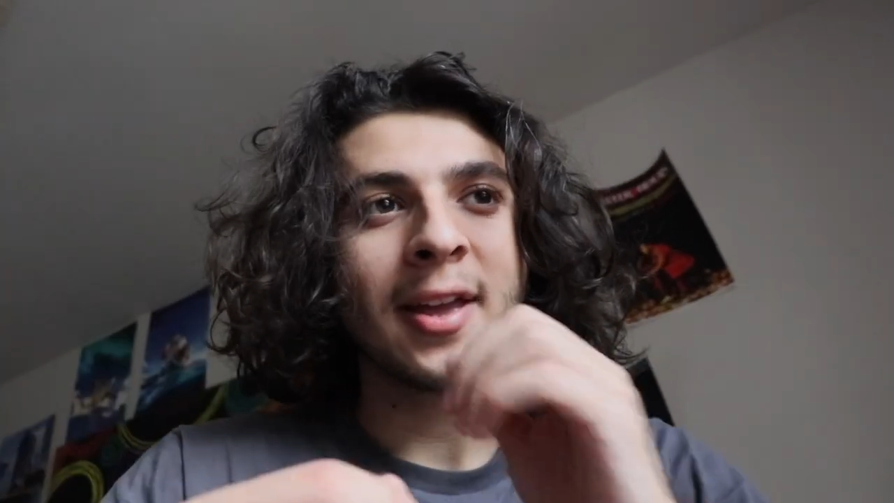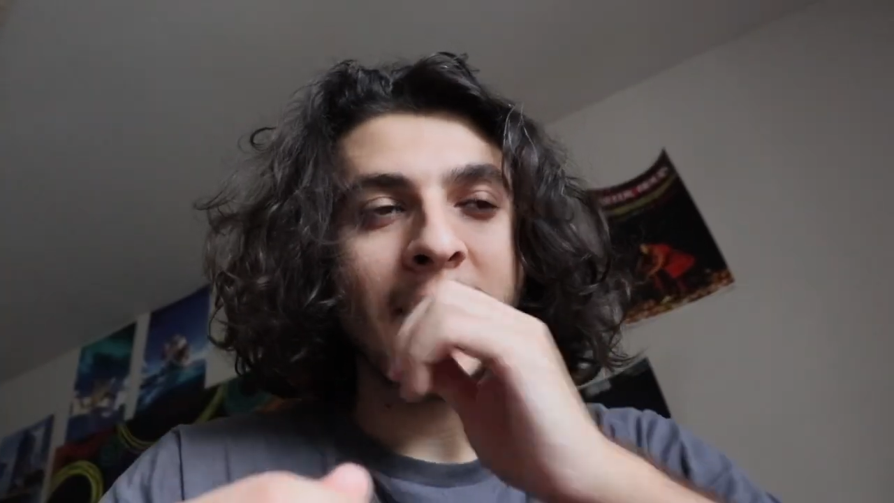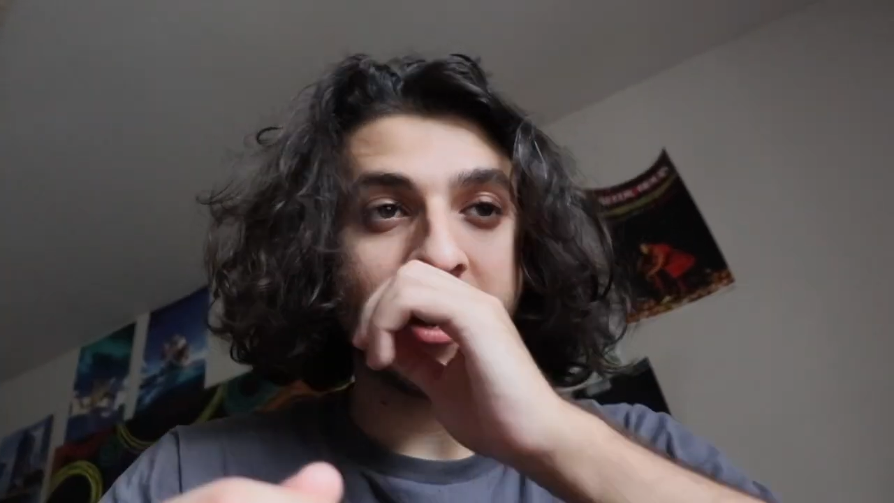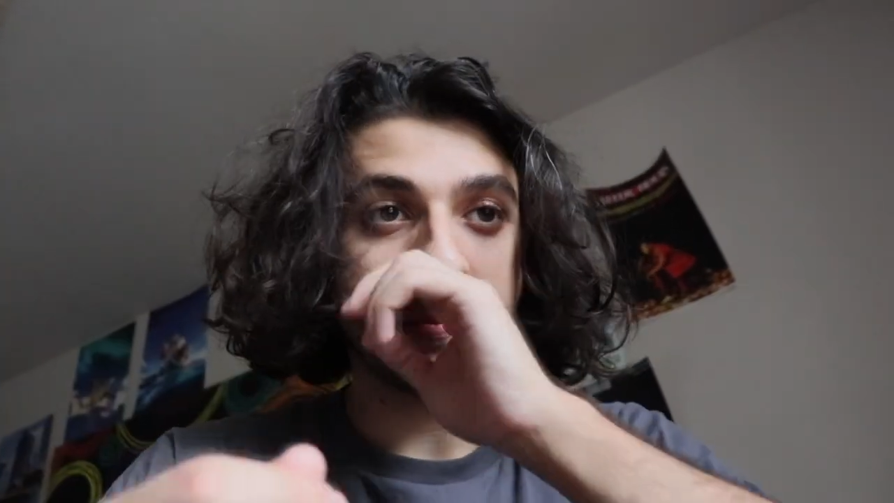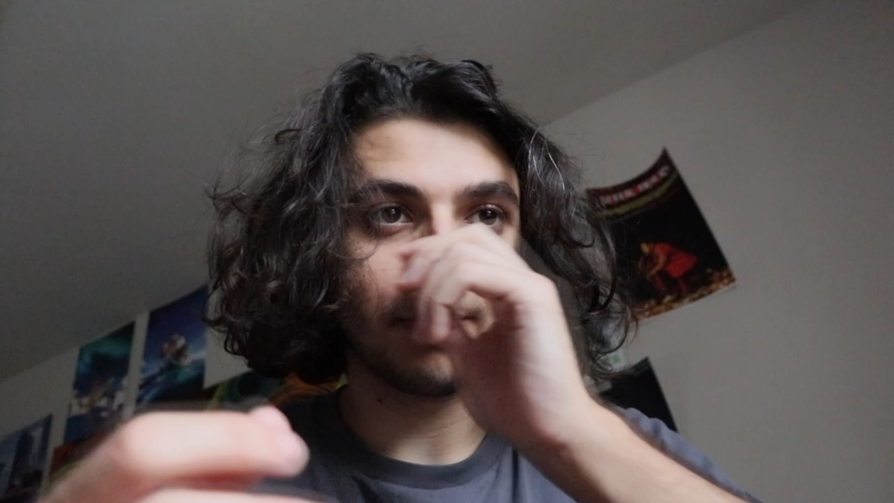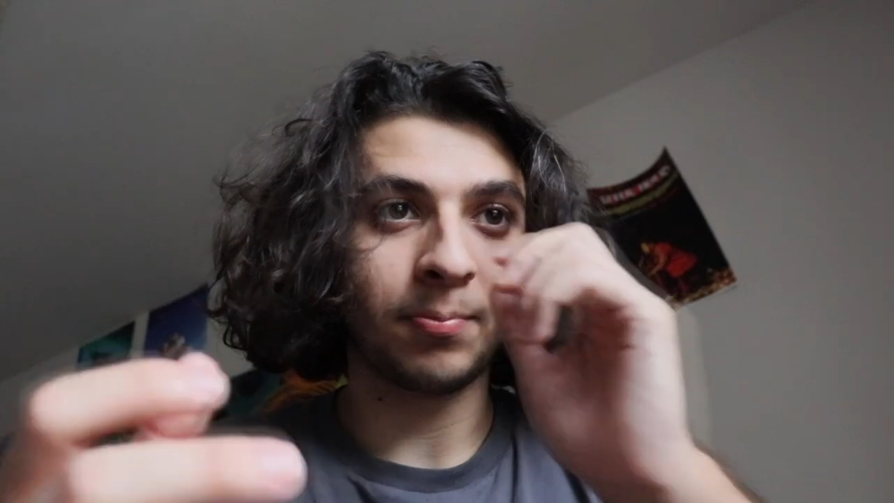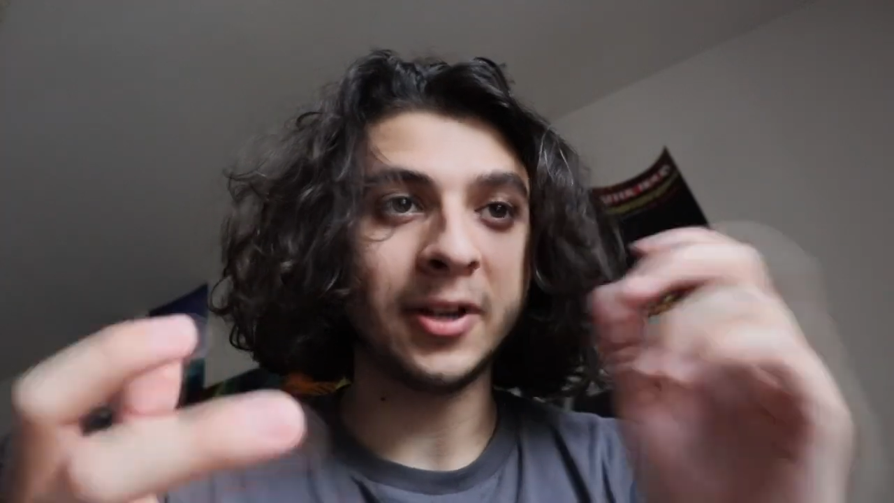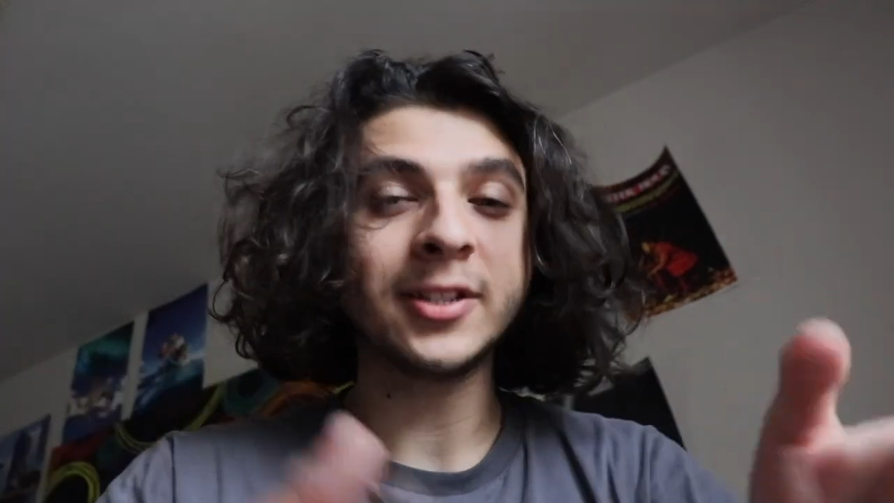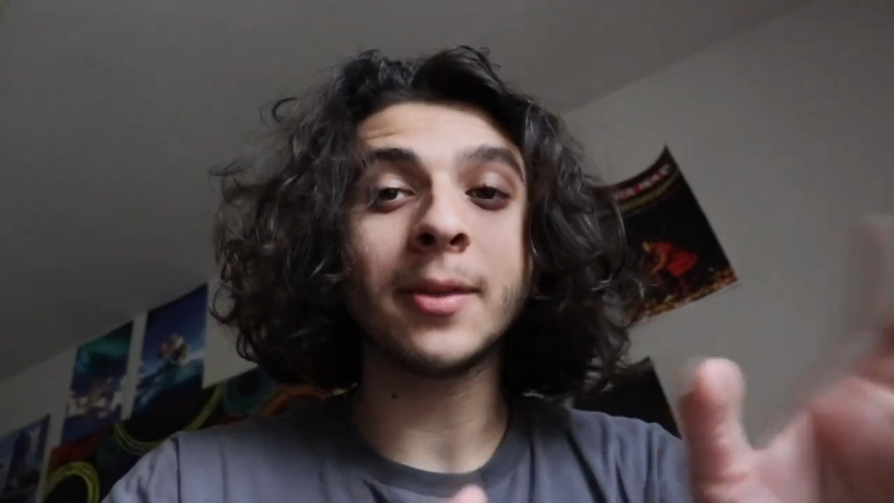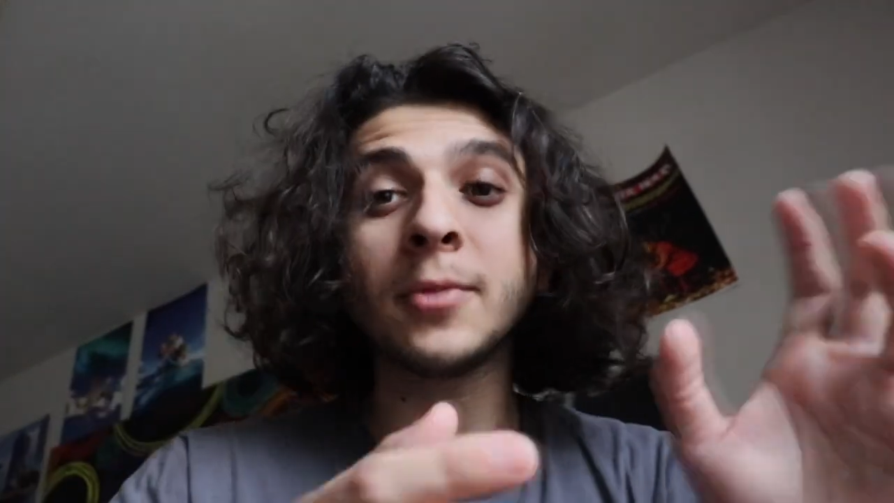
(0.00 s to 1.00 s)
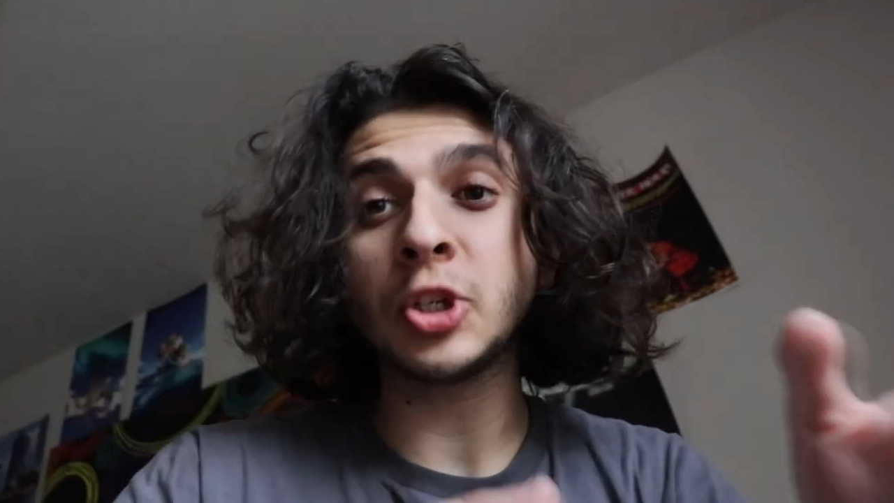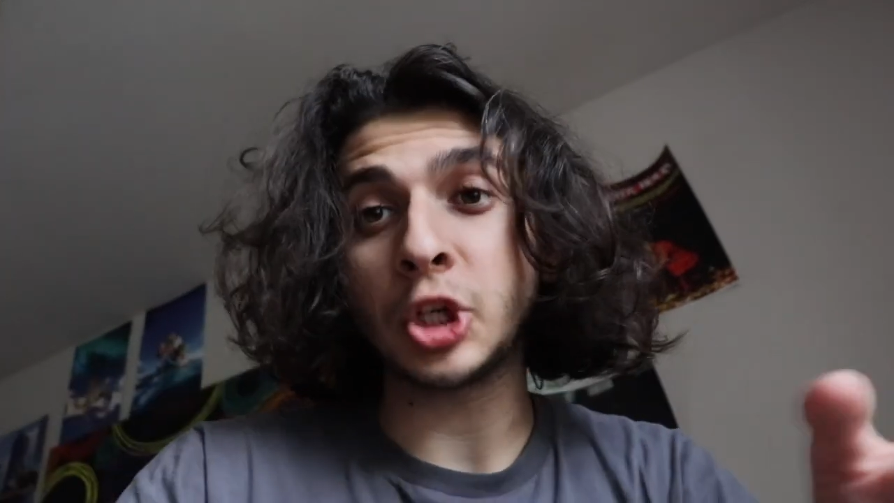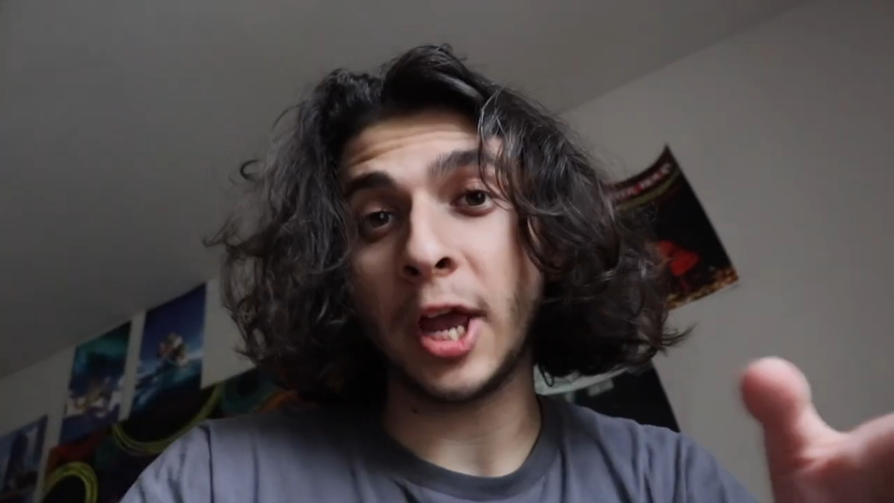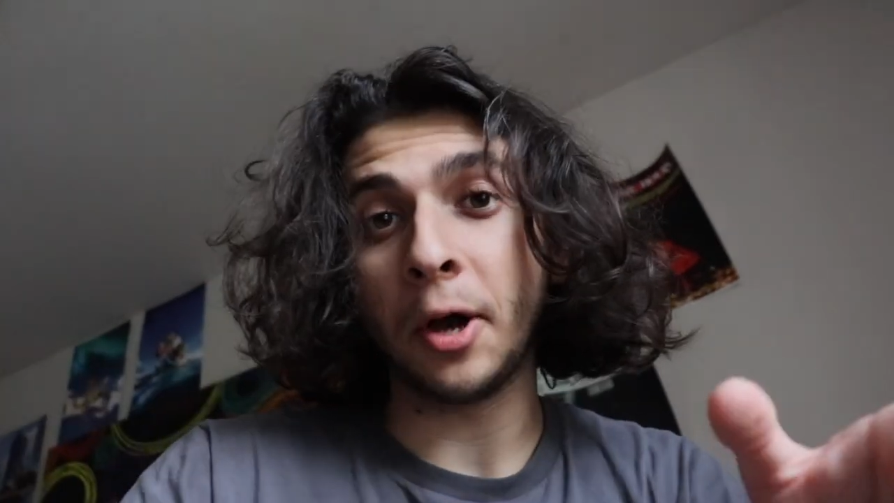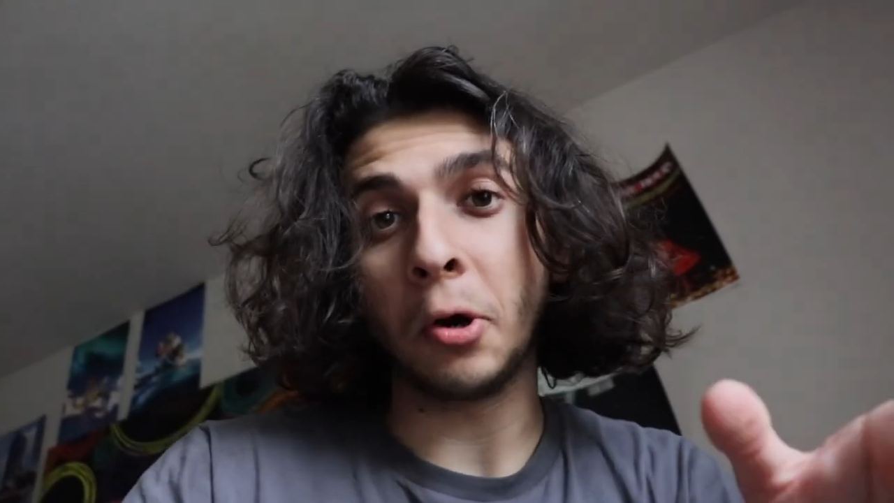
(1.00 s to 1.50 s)
and he brings them to
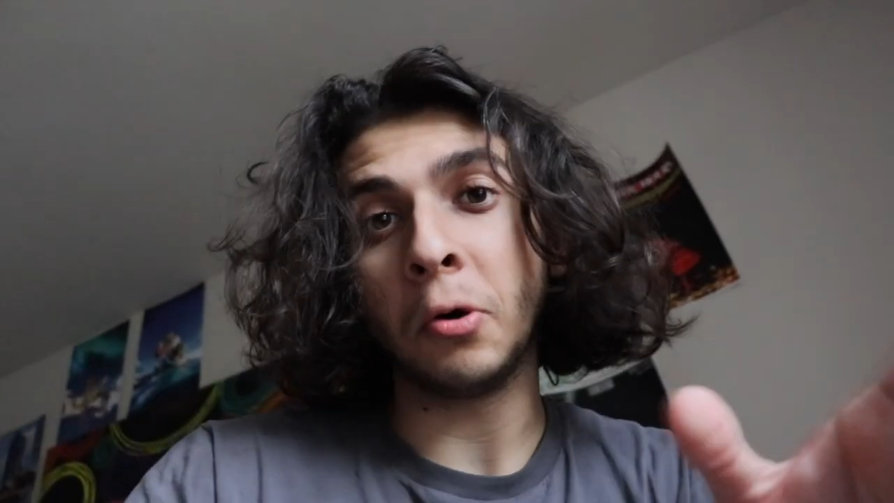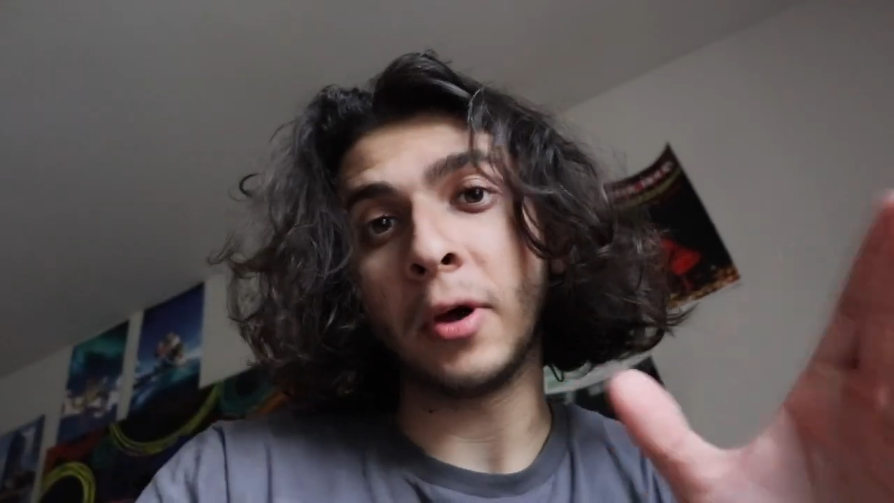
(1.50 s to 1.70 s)
jail,